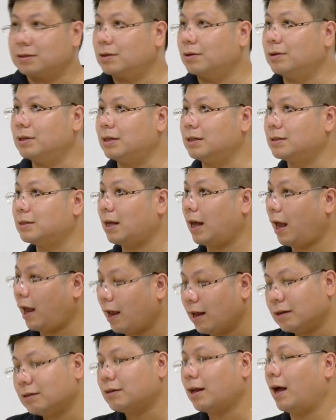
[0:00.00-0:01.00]
So it is
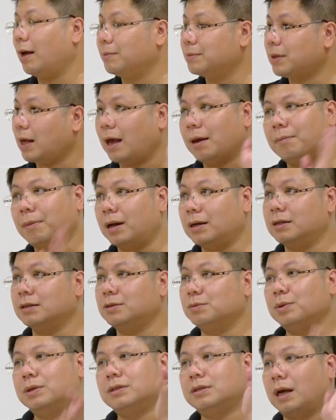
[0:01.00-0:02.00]
n times n minus
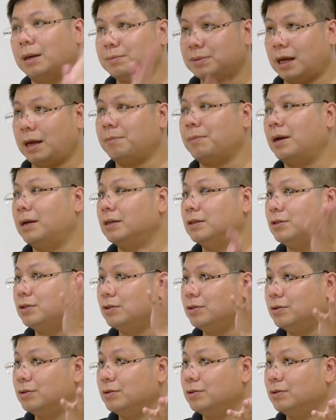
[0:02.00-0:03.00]
1 times n minus
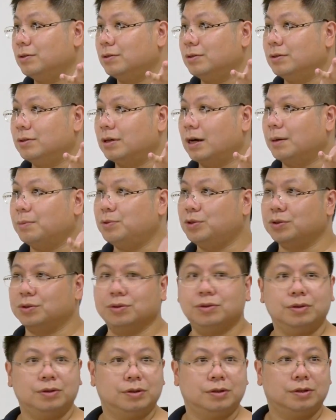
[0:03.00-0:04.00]
2 up
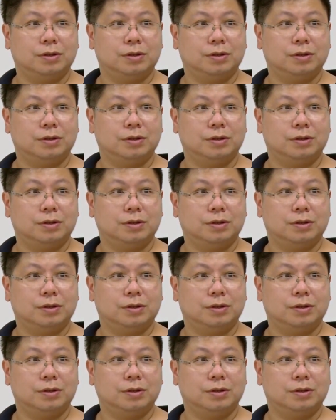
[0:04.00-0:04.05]
to,